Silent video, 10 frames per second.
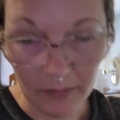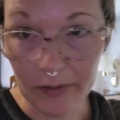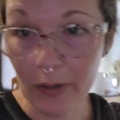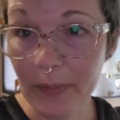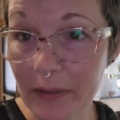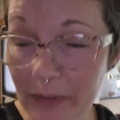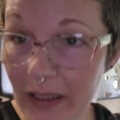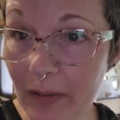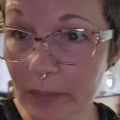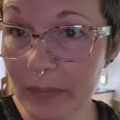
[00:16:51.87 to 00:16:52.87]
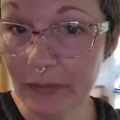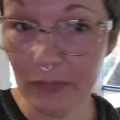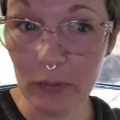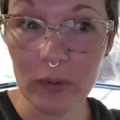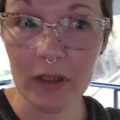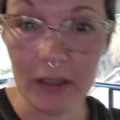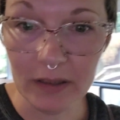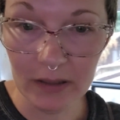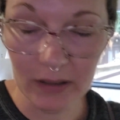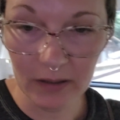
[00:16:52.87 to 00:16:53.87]
I was hoping it would come
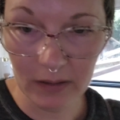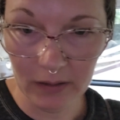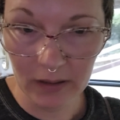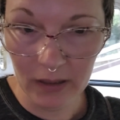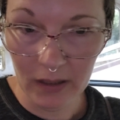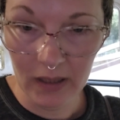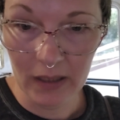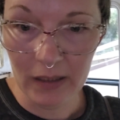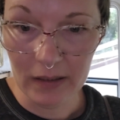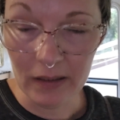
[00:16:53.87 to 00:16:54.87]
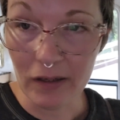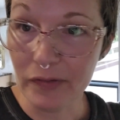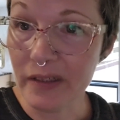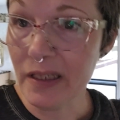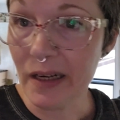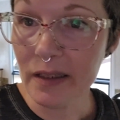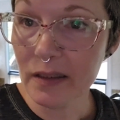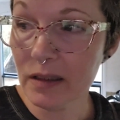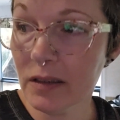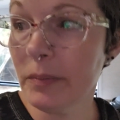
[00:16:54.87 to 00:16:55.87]
before the RV
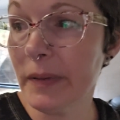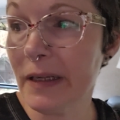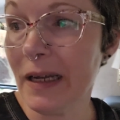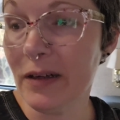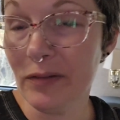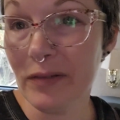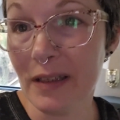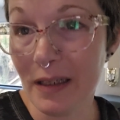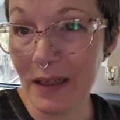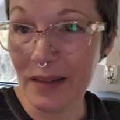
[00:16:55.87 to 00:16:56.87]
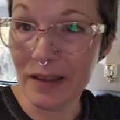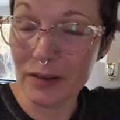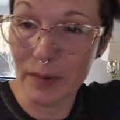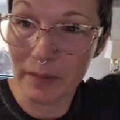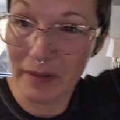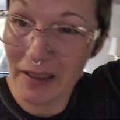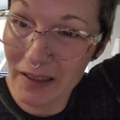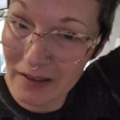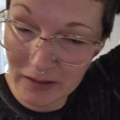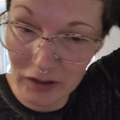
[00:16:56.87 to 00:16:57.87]
tech, but I don't think. I think it's probably
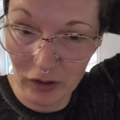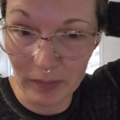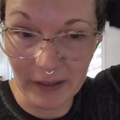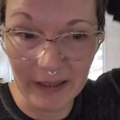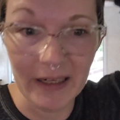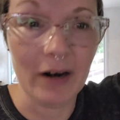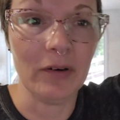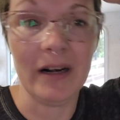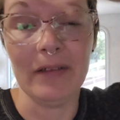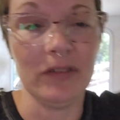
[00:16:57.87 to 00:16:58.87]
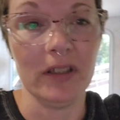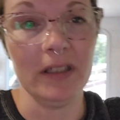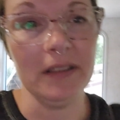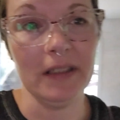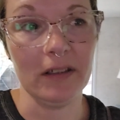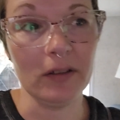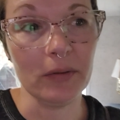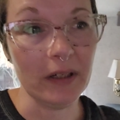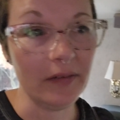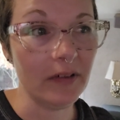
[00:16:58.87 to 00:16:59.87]
going to show up like an hour after he's here
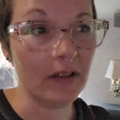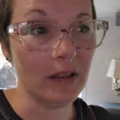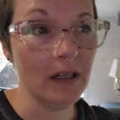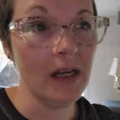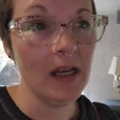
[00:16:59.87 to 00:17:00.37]
or whatever.